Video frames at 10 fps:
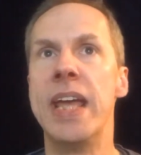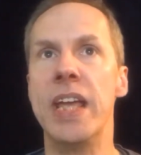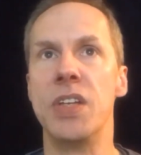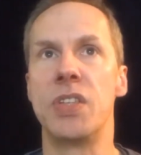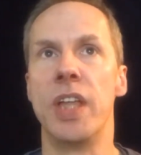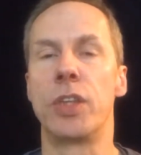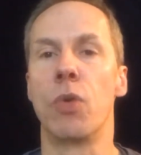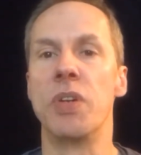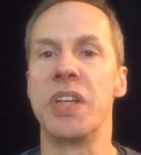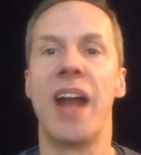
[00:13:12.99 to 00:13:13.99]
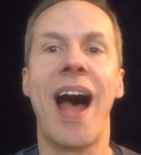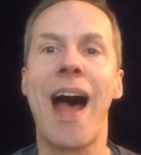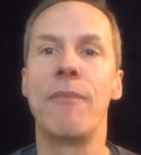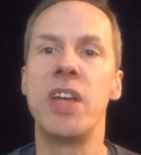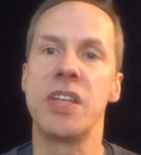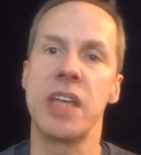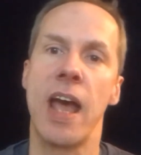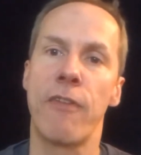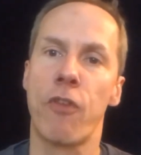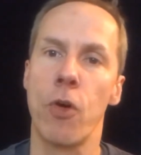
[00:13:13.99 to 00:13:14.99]
is that there was an obvious
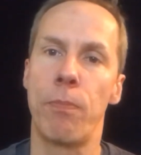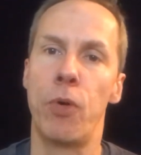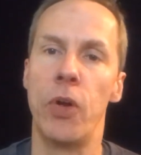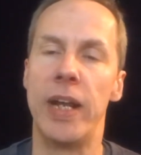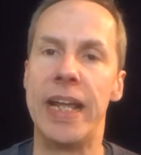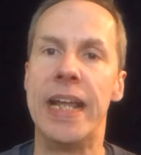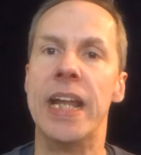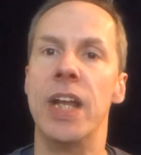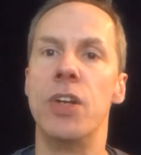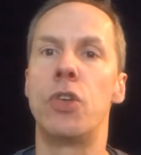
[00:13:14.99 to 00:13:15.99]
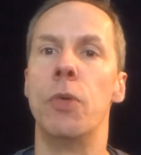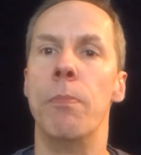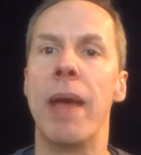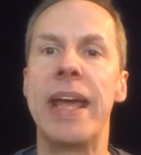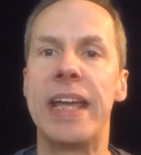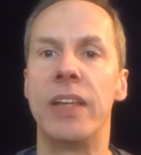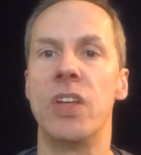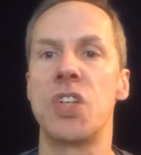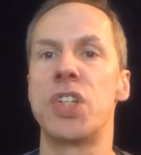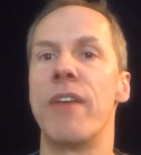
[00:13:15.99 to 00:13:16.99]
effort put into making
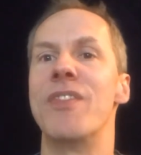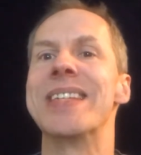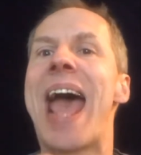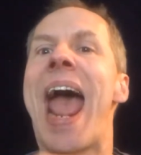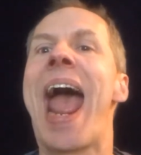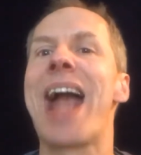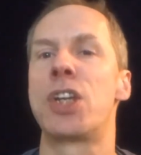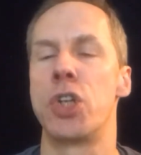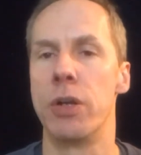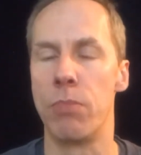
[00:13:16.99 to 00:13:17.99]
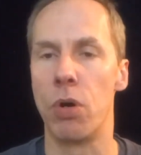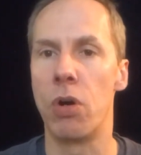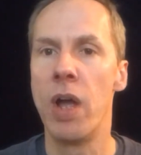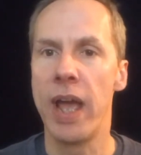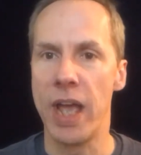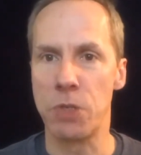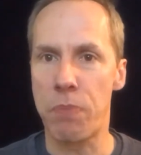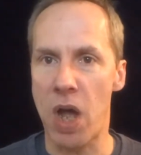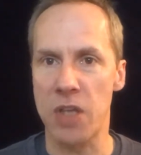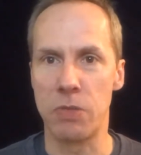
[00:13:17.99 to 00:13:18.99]
this stuff as actionable as
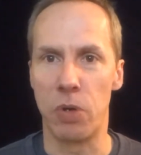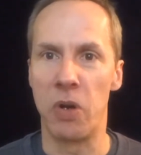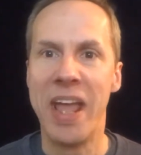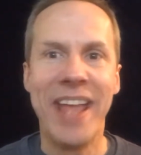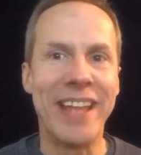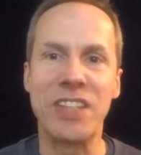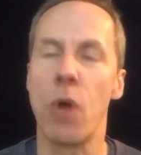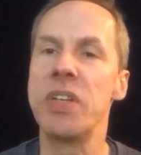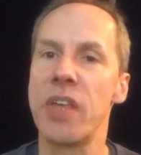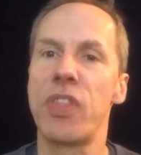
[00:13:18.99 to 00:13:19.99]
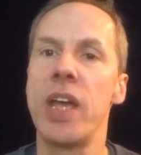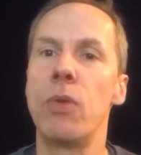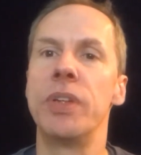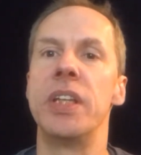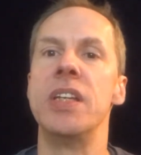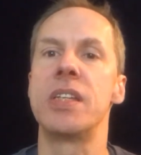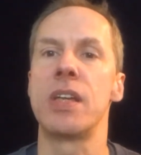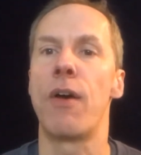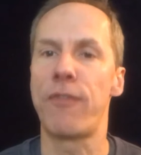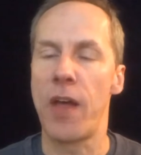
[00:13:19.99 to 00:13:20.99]
possible. That's always a thing with these
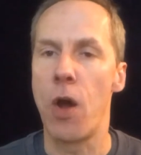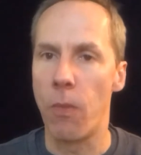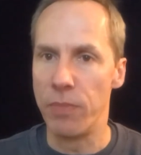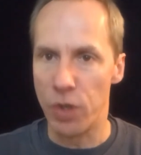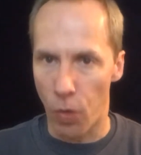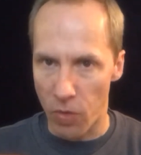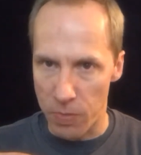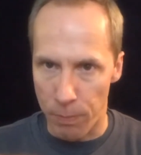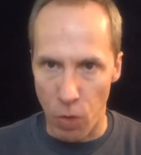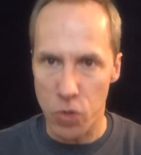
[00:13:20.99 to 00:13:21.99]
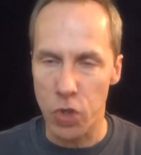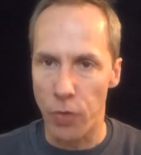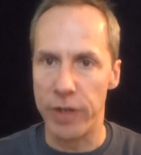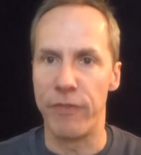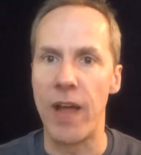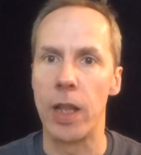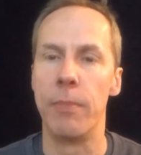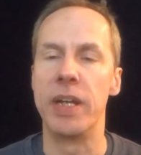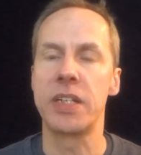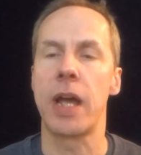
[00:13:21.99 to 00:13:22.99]
self-help, or personal
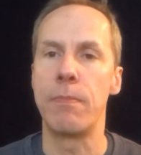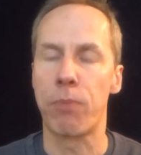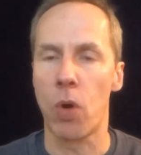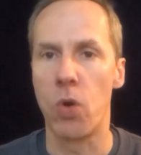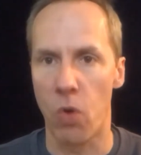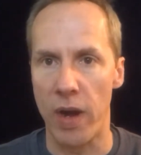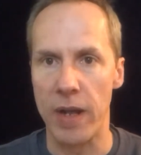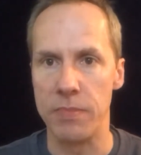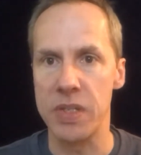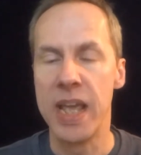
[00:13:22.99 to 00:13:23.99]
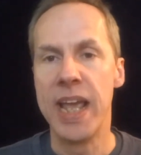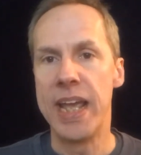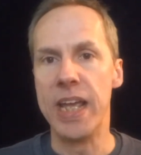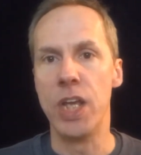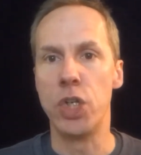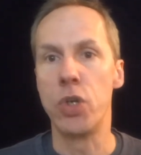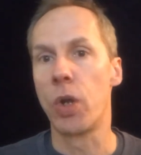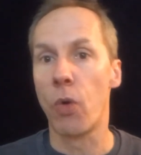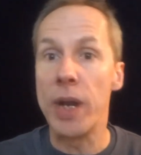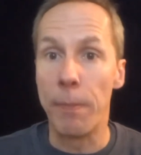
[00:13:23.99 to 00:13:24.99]
development type programs, is you
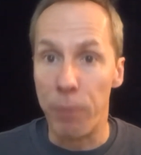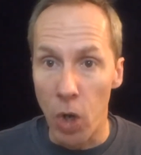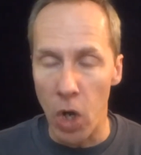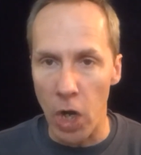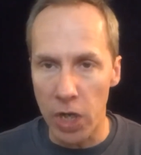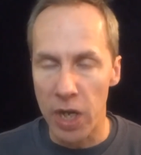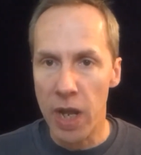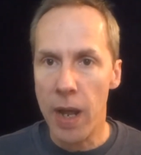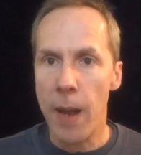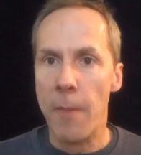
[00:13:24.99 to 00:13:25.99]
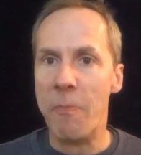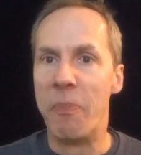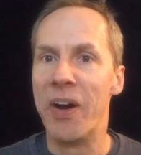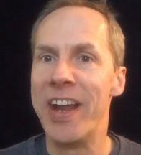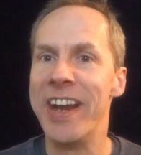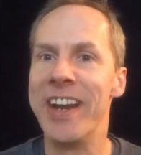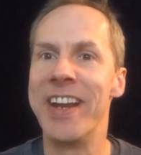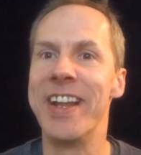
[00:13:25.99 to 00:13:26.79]
can read a book, but